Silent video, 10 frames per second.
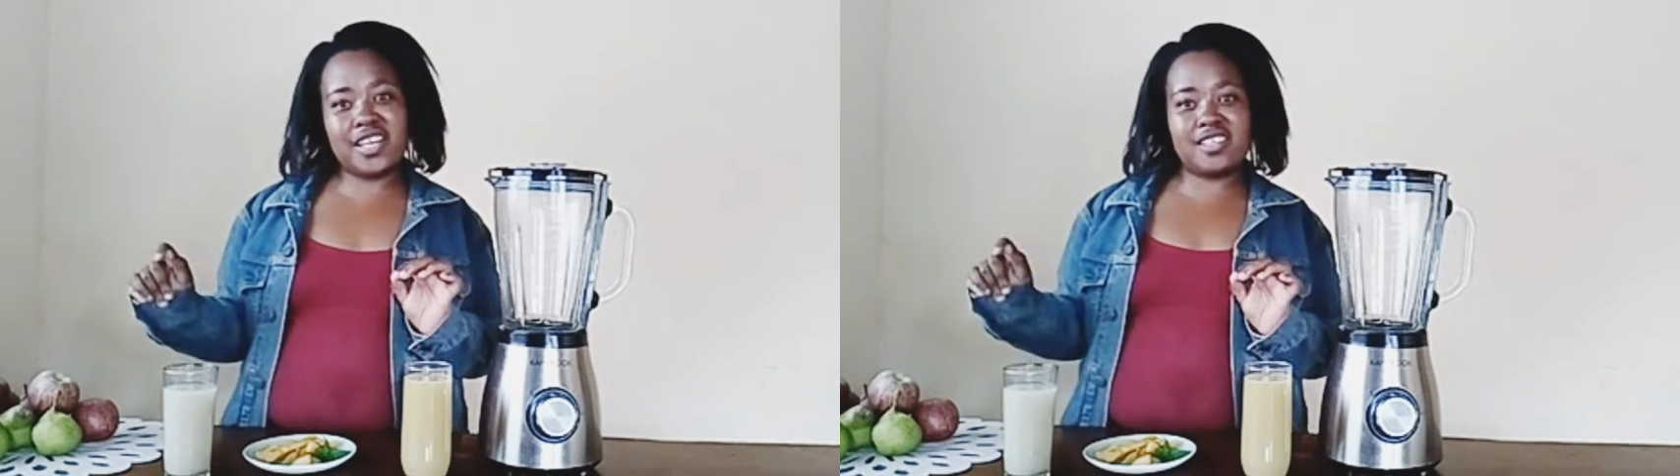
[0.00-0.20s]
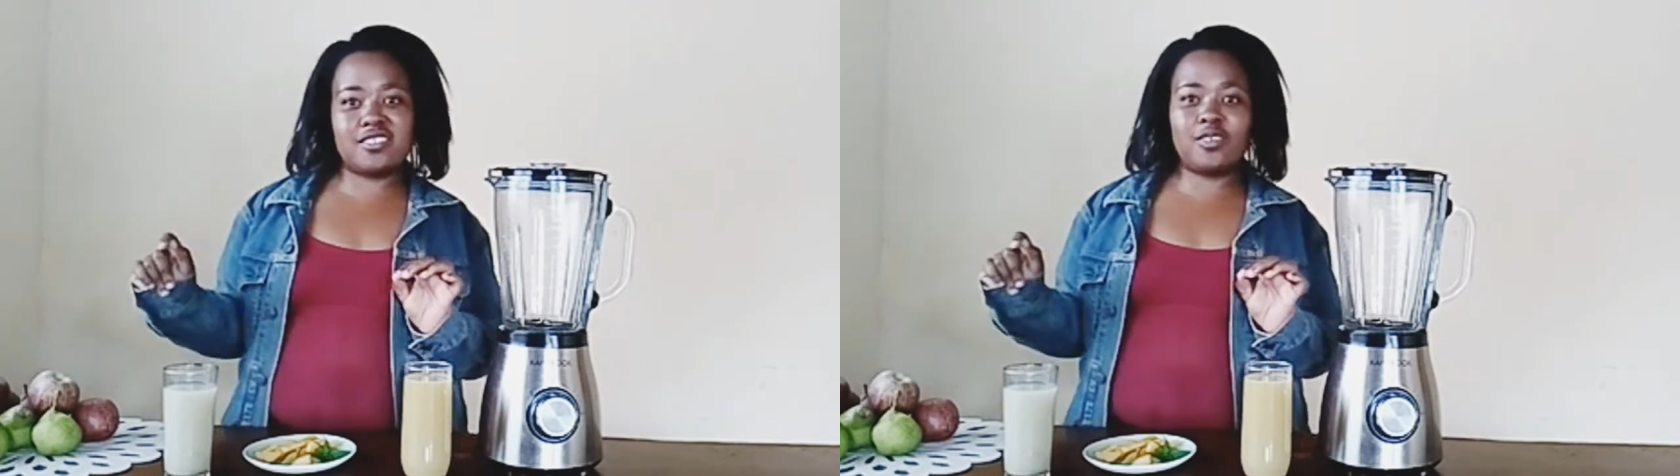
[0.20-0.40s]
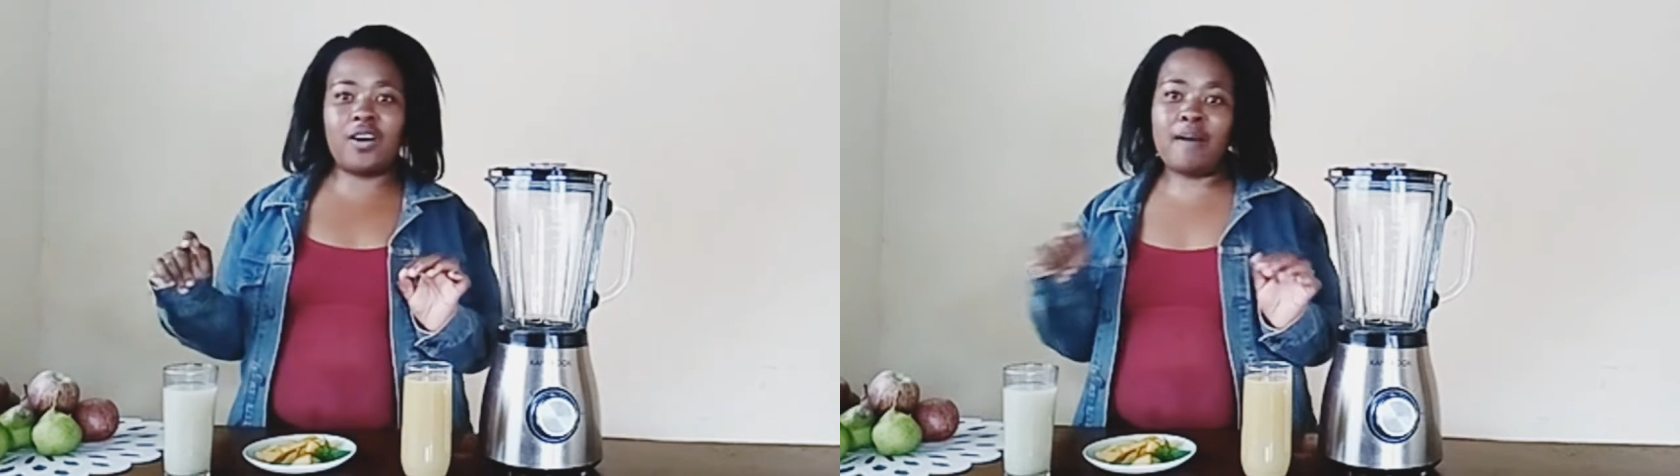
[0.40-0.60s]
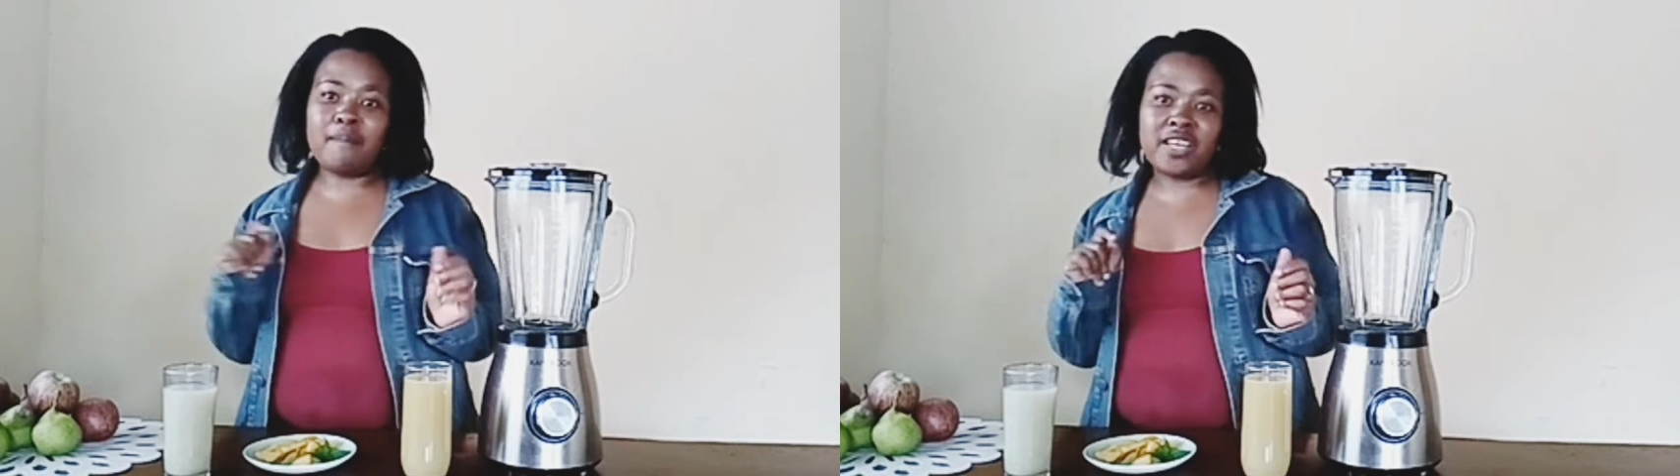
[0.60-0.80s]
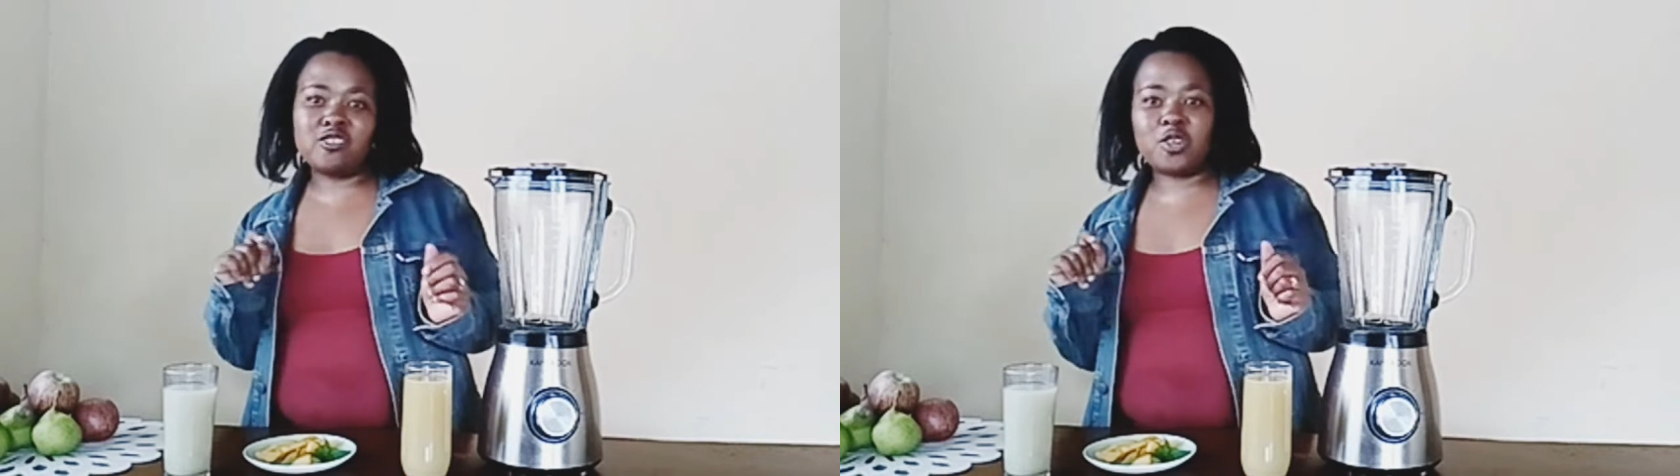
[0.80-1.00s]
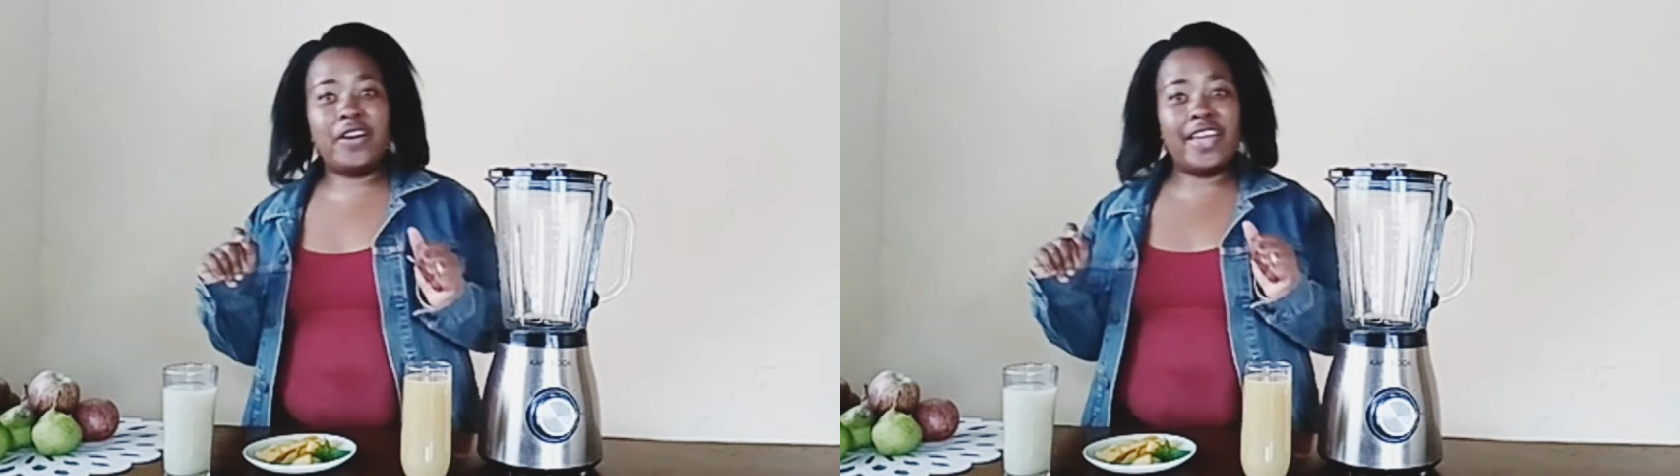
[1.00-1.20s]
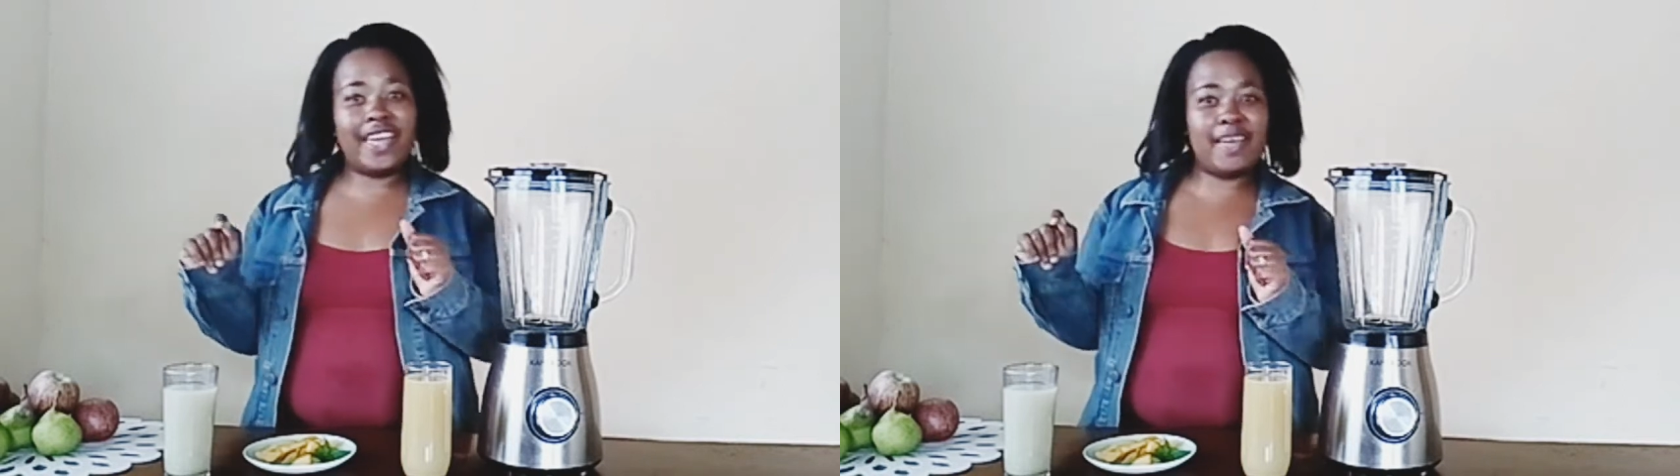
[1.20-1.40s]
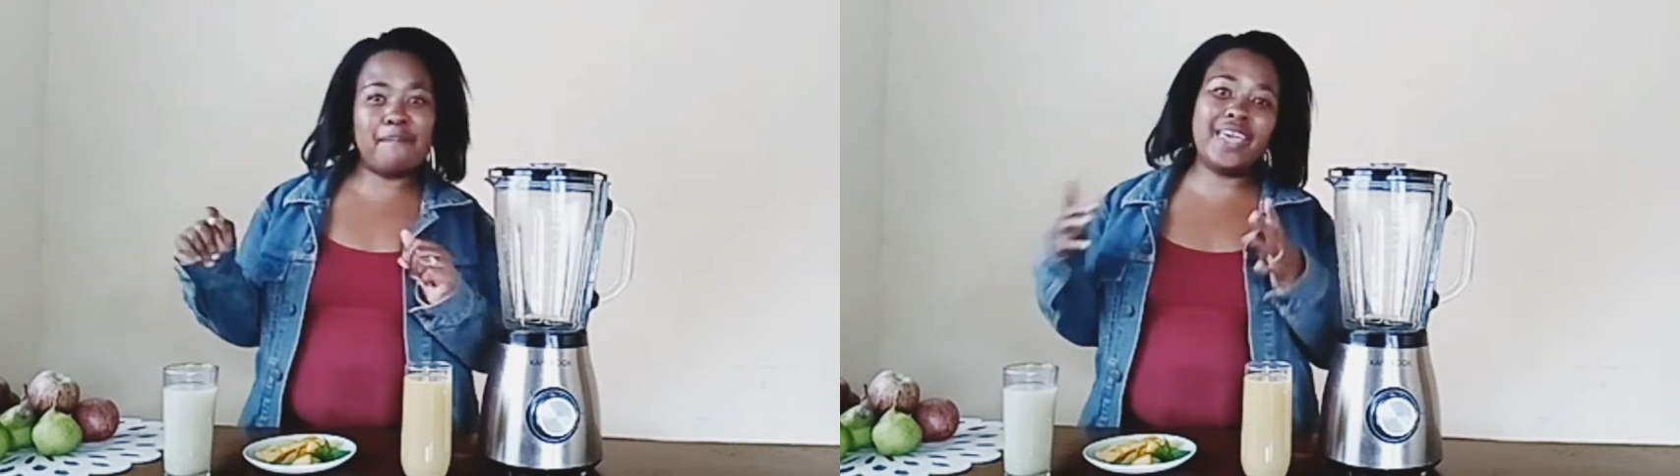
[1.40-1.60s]
so I'm
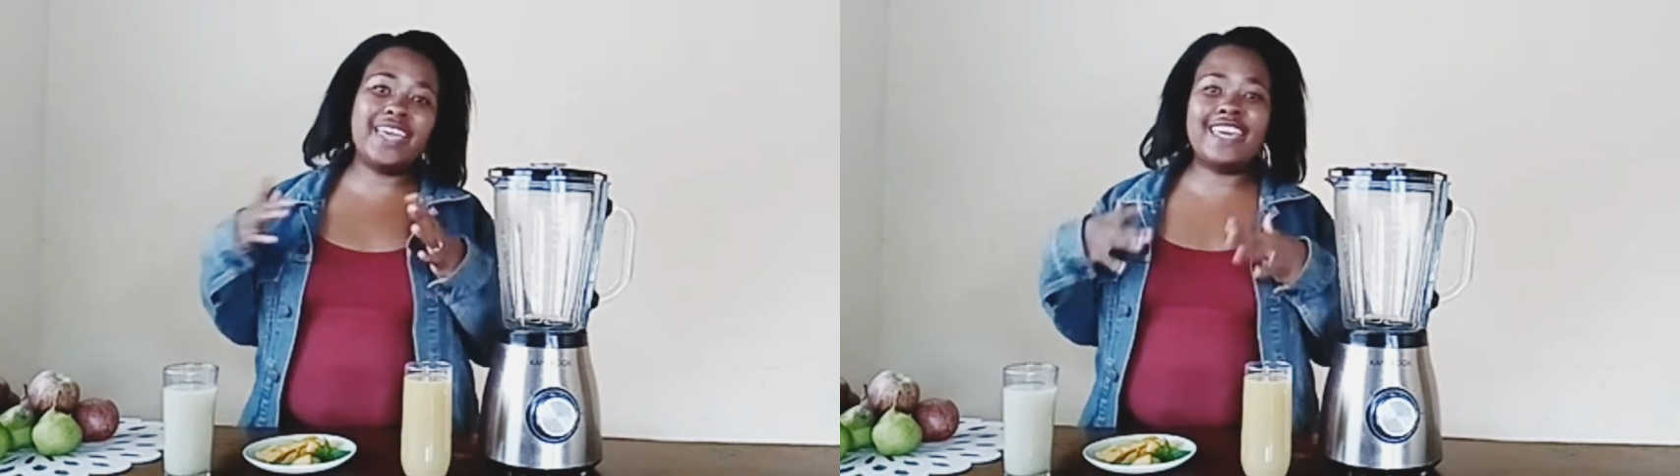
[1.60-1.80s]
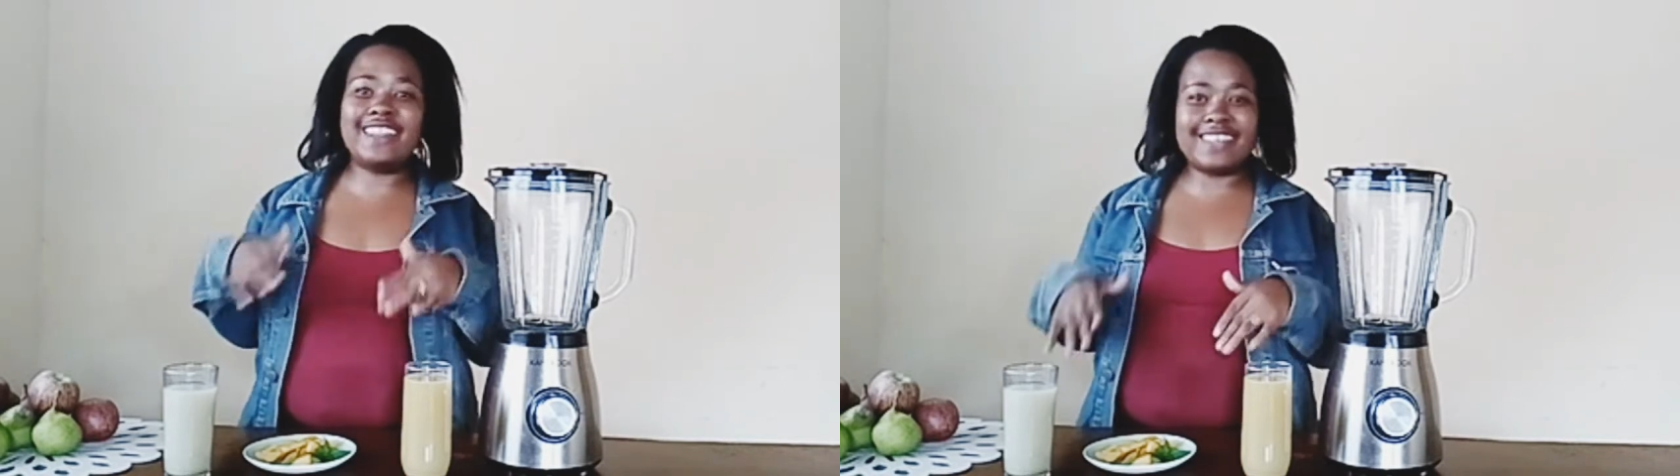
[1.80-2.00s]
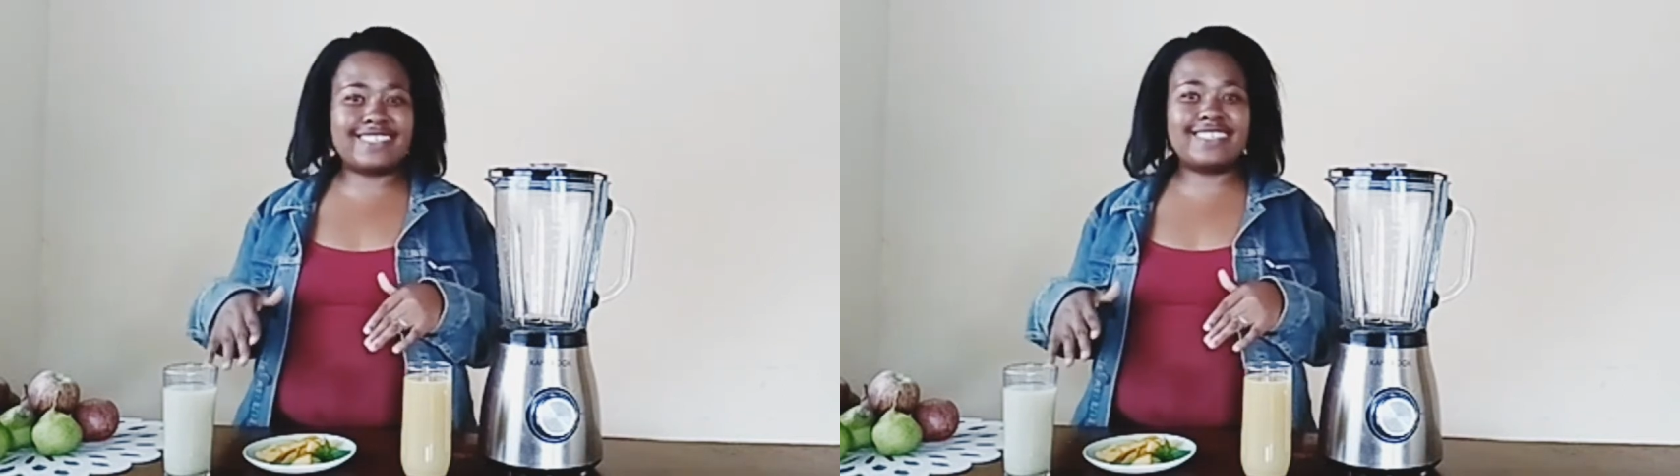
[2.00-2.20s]
enjoying being in this